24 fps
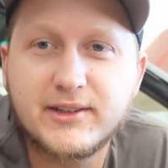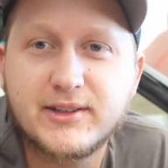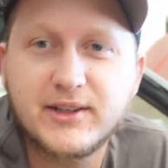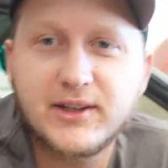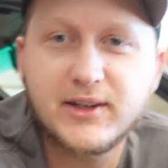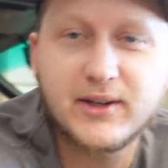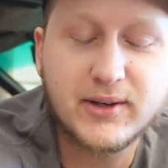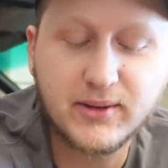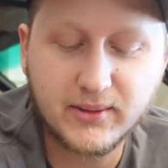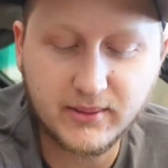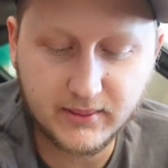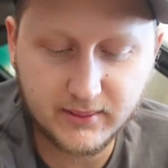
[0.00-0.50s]

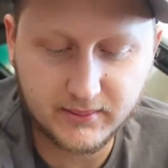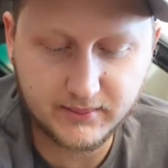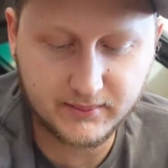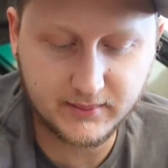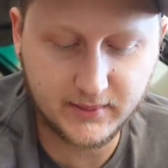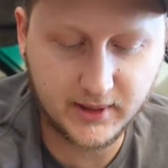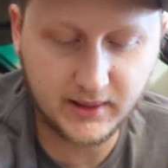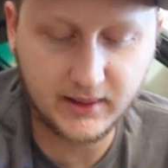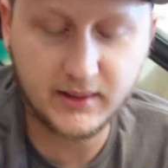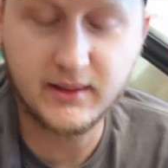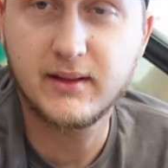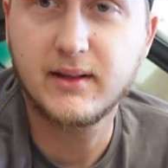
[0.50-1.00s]
do,
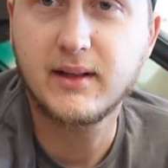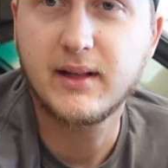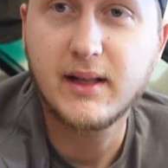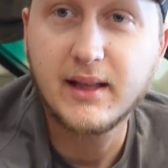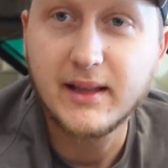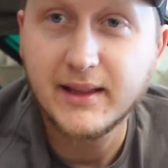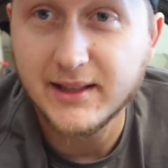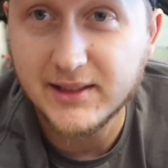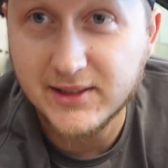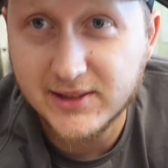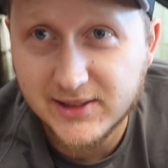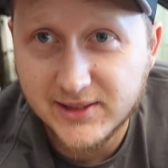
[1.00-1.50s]

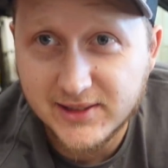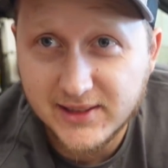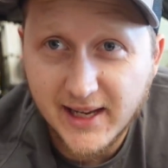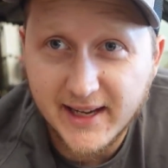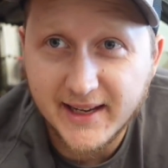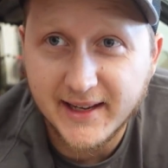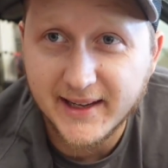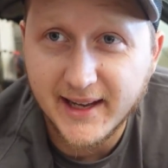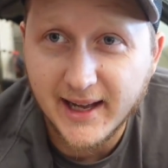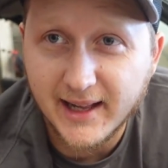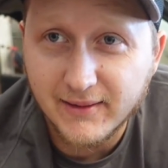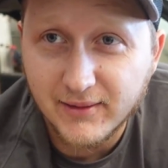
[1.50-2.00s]
this is
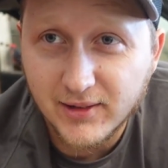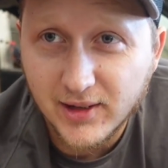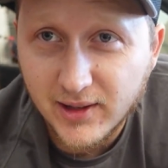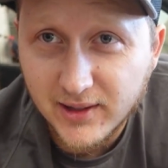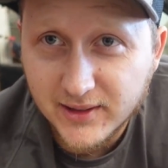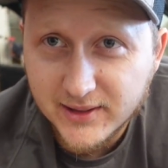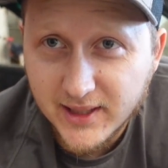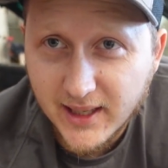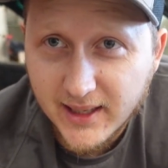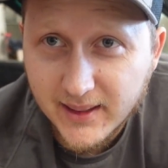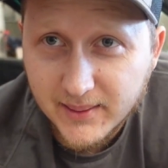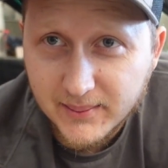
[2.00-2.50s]
taking kind of a
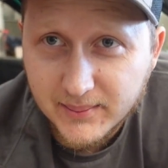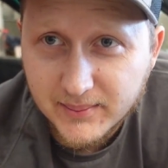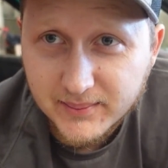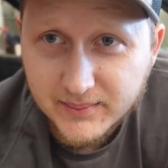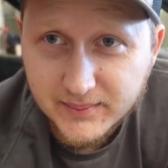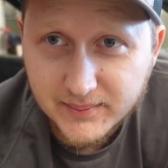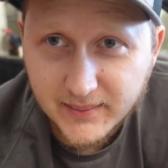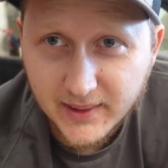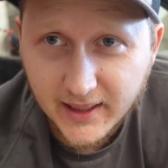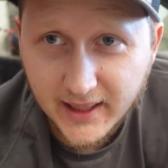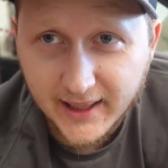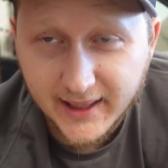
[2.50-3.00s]
long time,
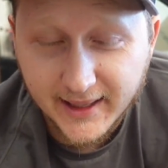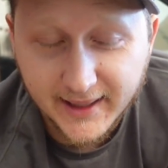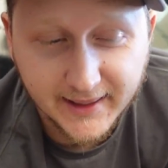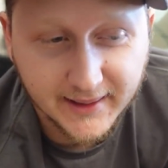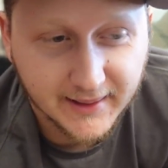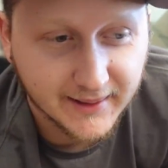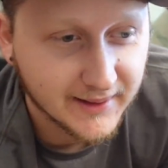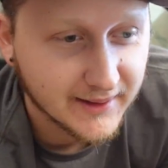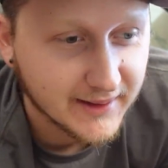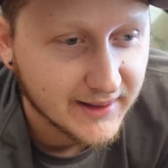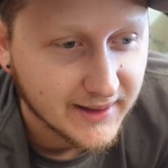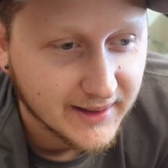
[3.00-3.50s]

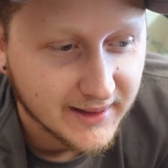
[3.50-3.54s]
and